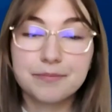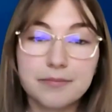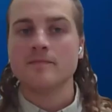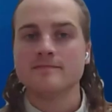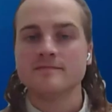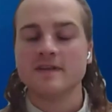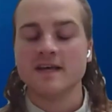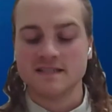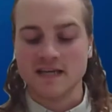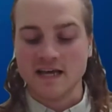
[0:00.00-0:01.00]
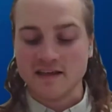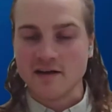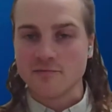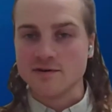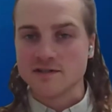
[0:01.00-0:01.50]
Yeah, thanks. I
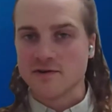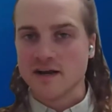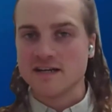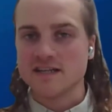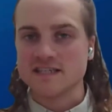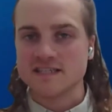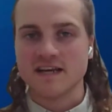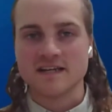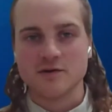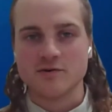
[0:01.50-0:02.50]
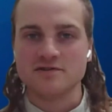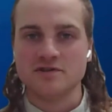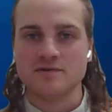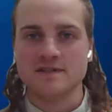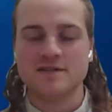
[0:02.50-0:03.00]
think that rolls right into this next
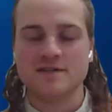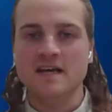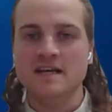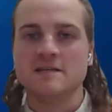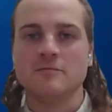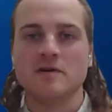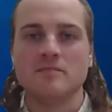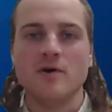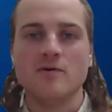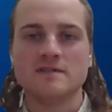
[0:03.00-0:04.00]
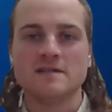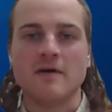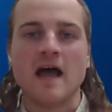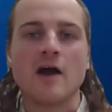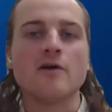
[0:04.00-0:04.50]
question, which someone posed
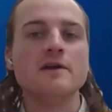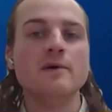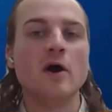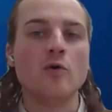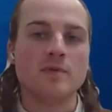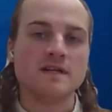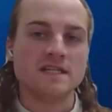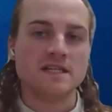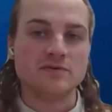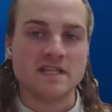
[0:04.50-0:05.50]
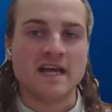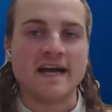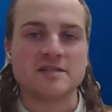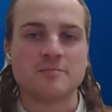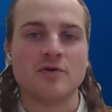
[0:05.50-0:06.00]
about how are you hoping to use the
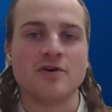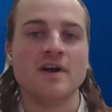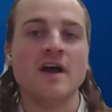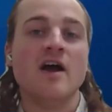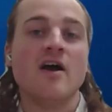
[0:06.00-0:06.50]
dashboard,